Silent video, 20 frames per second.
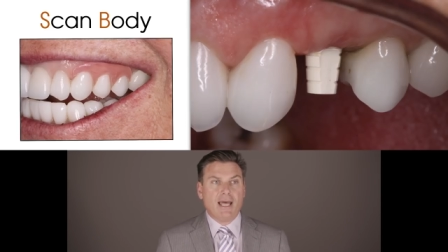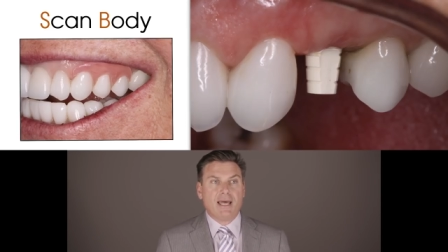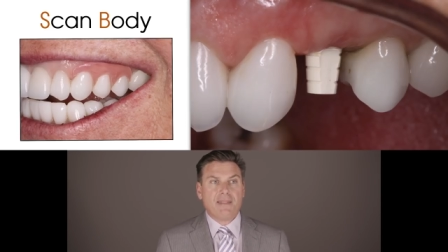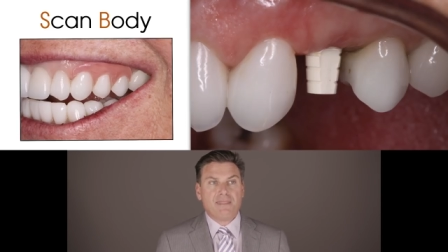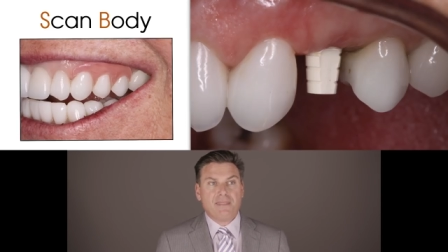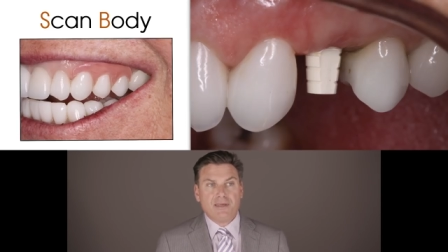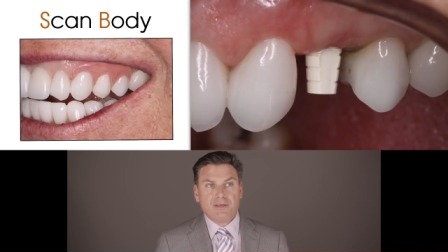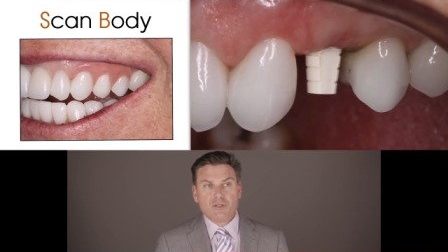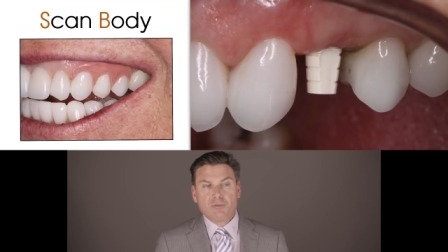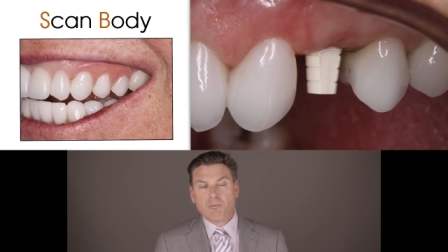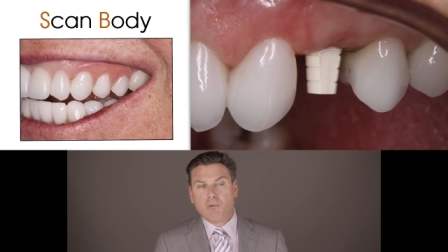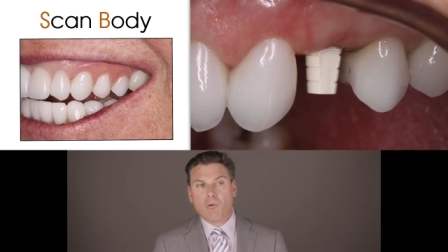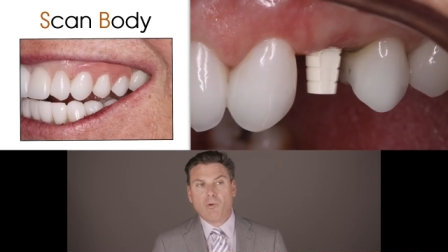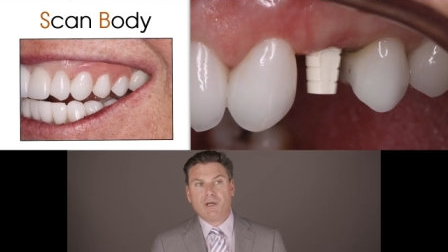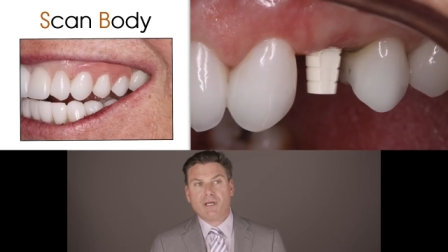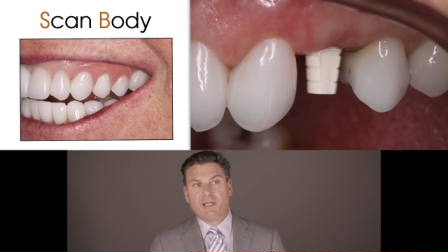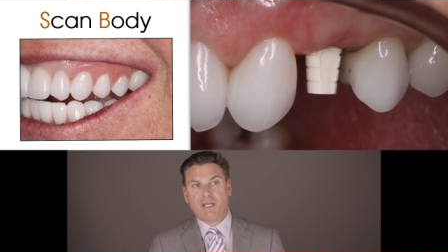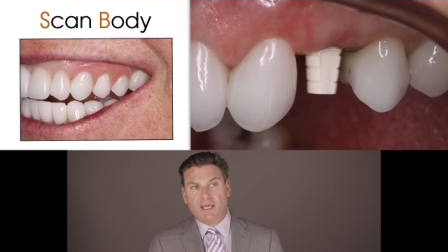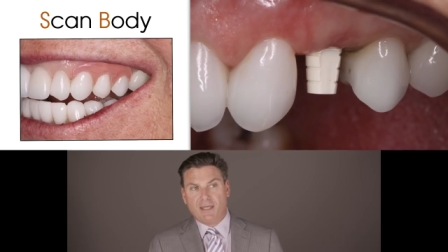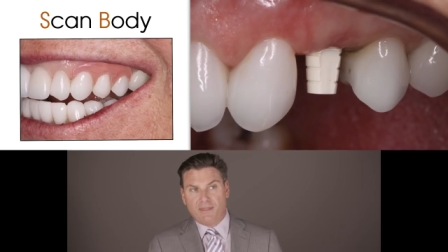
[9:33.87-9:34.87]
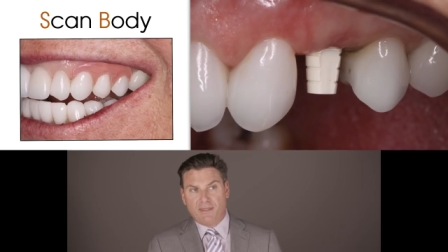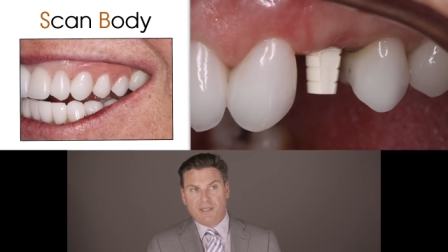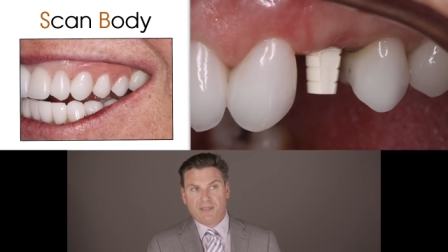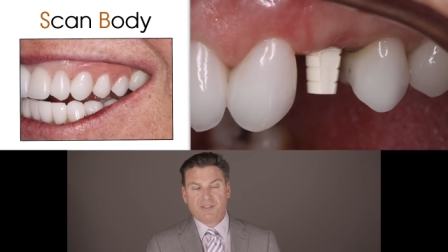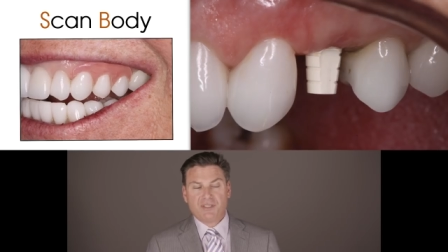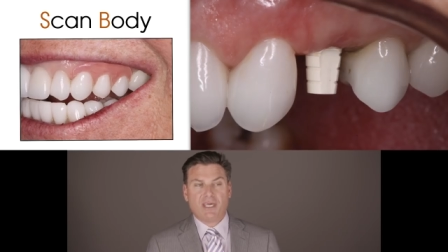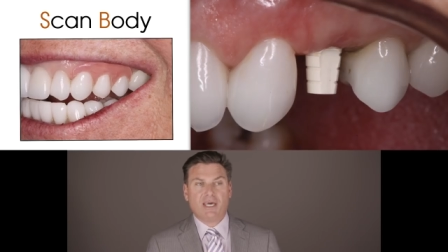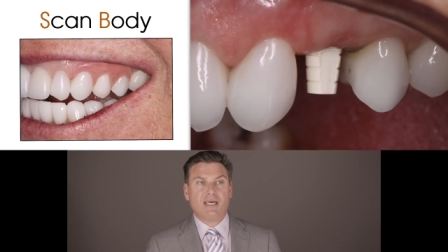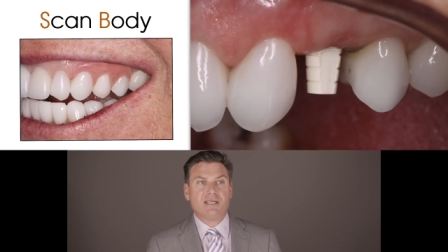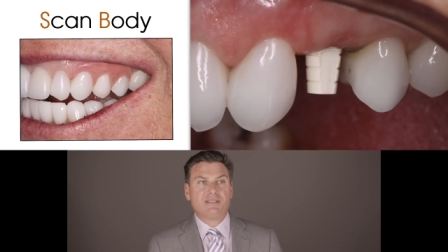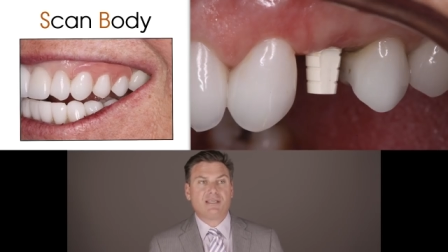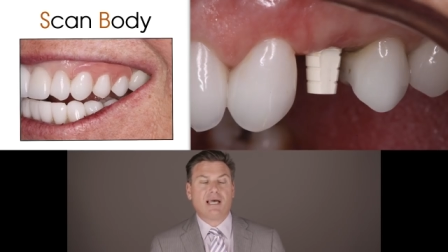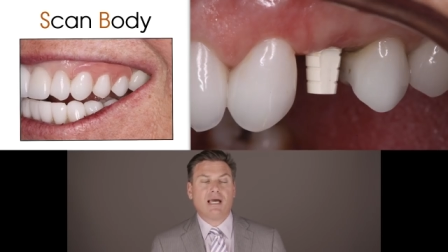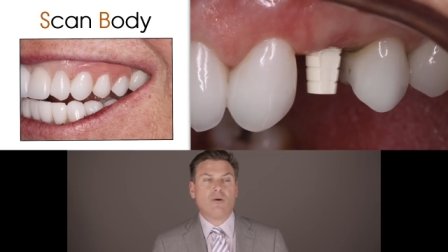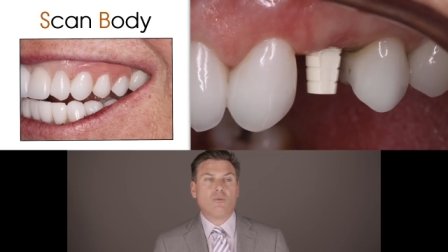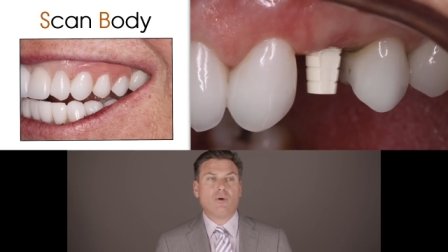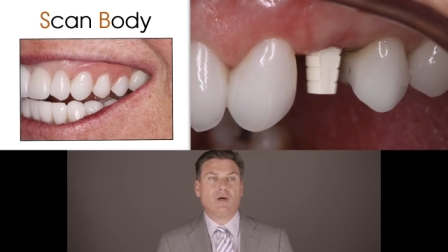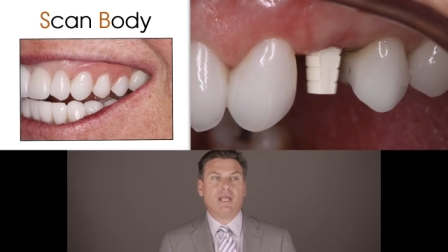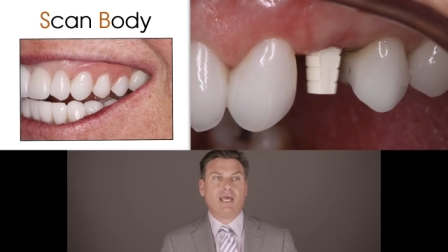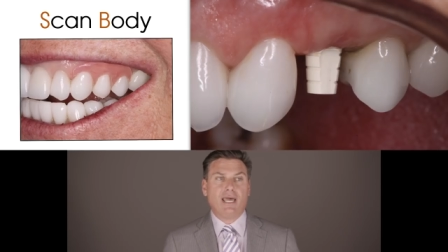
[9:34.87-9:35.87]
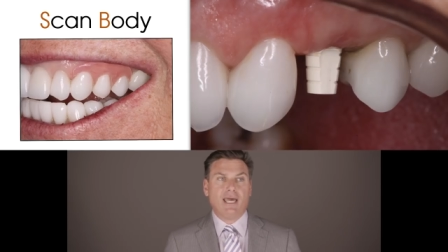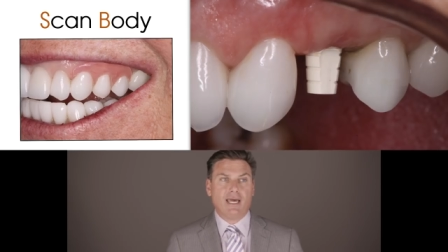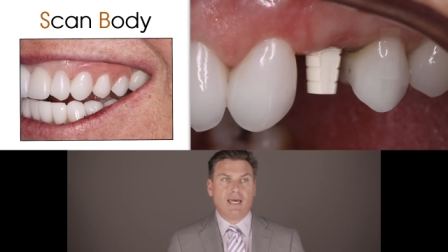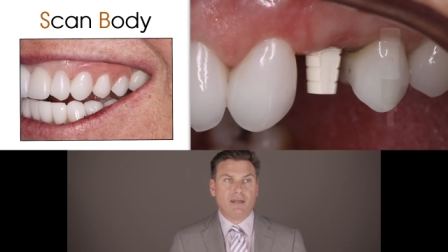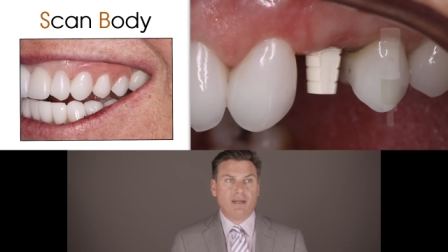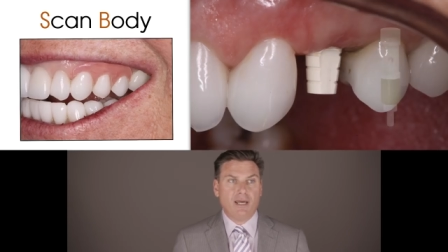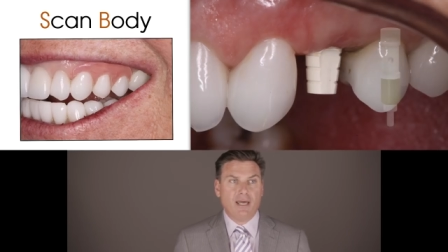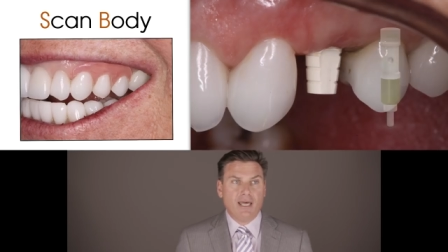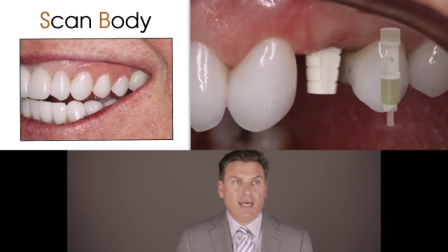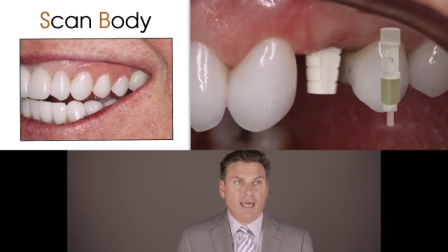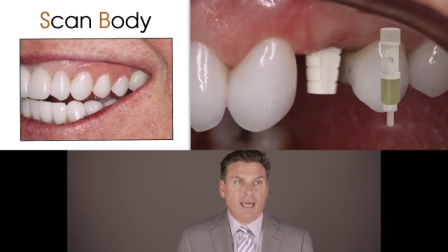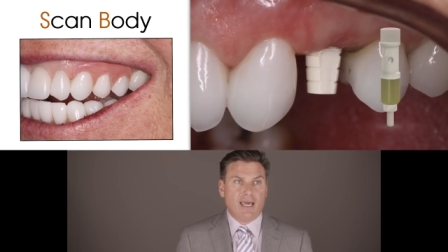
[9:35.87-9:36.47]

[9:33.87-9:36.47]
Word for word: At this point, in this case, I went ahead